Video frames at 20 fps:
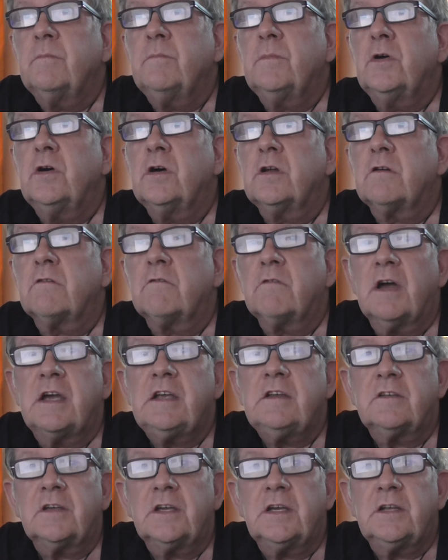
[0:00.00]
murder
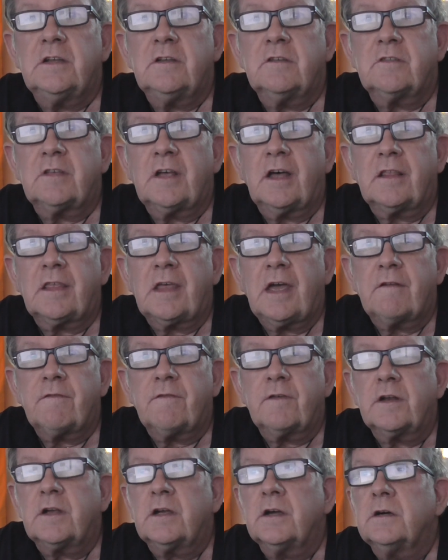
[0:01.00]
rate in South
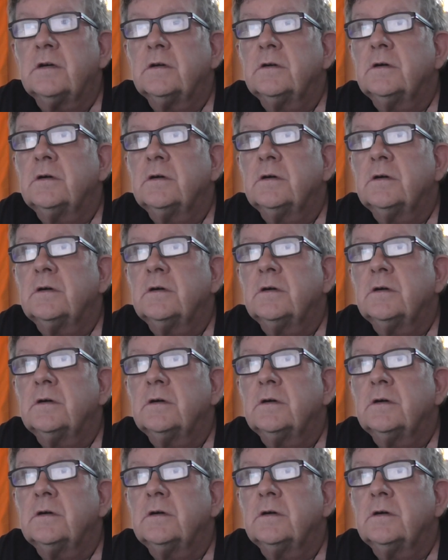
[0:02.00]
Africa,